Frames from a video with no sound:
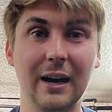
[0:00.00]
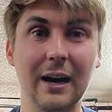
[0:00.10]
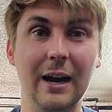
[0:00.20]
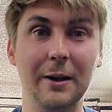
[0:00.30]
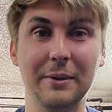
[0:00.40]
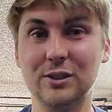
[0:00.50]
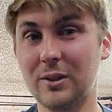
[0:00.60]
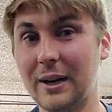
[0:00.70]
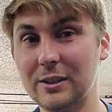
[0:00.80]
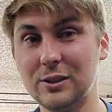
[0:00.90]
And
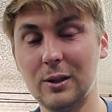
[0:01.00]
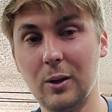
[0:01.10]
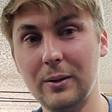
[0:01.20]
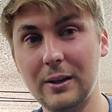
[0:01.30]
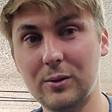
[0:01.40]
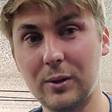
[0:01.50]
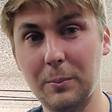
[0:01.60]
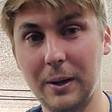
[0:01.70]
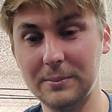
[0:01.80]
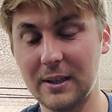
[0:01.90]
try to slowly
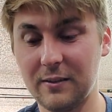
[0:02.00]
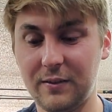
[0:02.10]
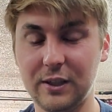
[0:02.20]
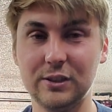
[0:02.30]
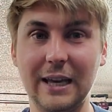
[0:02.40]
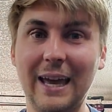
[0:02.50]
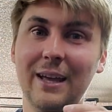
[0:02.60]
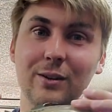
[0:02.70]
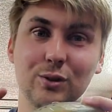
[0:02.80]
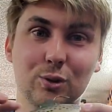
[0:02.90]
creep up to the fish
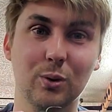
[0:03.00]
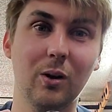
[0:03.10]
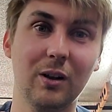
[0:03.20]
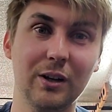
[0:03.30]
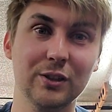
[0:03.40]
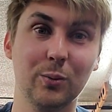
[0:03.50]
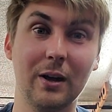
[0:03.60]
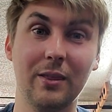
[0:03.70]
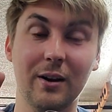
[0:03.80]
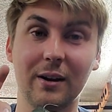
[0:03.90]
and troll on your
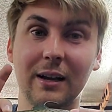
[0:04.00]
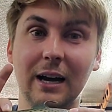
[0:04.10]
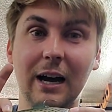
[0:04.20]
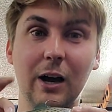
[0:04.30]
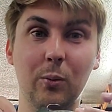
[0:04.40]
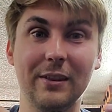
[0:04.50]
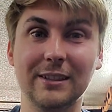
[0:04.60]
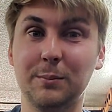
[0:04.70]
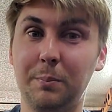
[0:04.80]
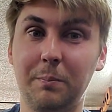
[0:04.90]
way there with
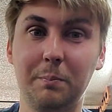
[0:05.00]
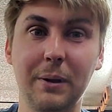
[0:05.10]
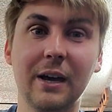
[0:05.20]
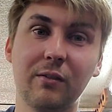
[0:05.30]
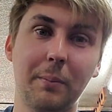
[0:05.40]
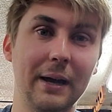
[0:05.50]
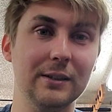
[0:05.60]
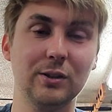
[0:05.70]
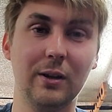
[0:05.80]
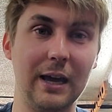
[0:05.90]
as big of a bait
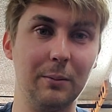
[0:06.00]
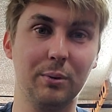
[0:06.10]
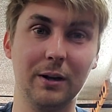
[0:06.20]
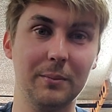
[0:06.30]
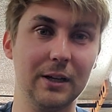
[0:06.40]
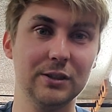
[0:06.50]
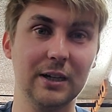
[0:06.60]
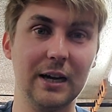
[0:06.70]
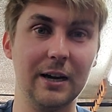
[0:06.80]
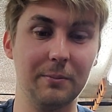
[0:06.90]
as you can, pretty much.
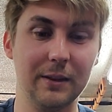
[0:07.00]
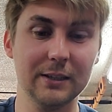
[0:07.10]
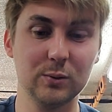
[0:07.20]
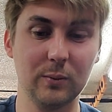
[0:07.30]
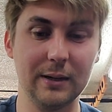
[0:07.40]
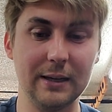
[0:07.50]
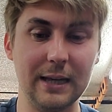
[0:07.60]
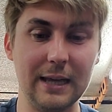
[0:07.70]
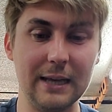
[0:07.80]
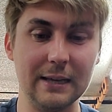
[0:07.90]
This one
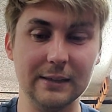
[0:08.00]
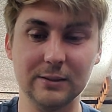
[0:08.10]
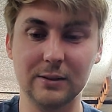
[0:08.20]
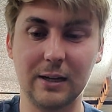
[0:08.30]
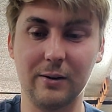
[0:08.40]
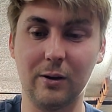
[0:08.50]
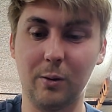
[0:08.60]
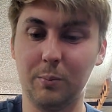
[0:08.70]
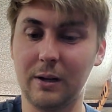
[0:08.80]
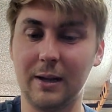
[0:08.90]
is, I don't know,
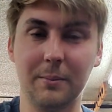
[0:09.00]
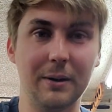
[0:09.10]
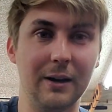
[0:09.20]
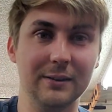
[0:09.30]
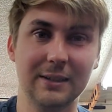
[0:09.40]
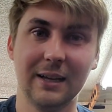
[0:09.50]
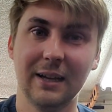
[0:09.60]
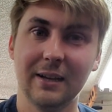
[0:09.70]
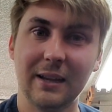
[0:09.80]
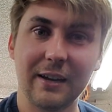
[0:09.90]
probably about
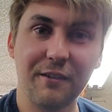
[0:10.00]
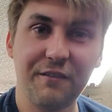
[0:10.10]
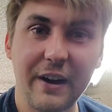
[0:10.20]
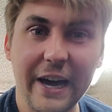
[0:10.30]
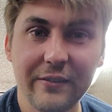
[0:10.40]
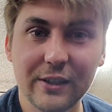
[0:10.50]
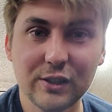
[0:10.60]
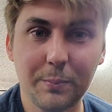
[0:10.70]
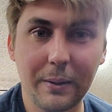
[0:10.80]
like a 5-inch